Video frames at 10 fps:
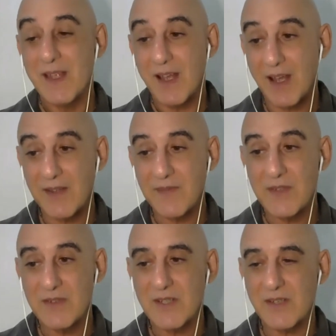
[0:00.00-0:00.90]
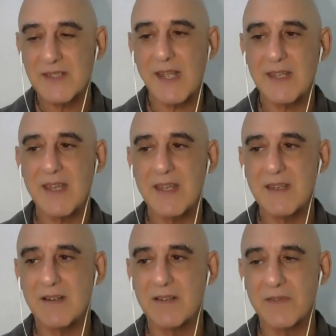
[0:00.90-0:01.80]
I've used
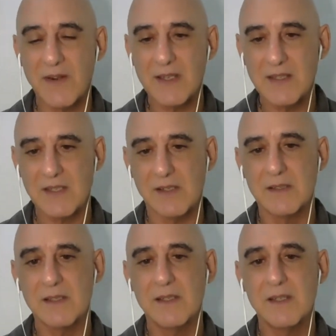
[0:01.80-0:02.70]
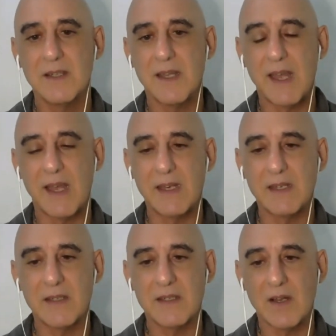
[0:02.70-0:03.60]
ontake on a friend's dog
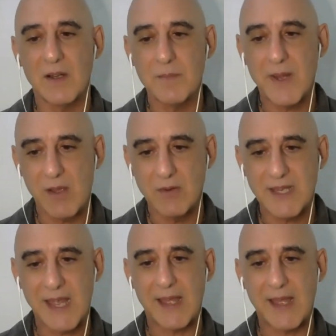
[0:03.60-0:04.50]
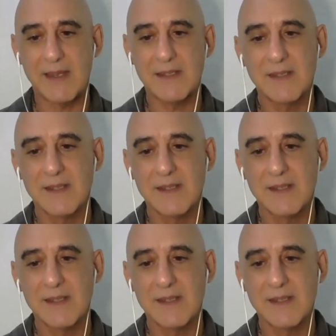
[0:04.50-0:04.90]
and on my own cat.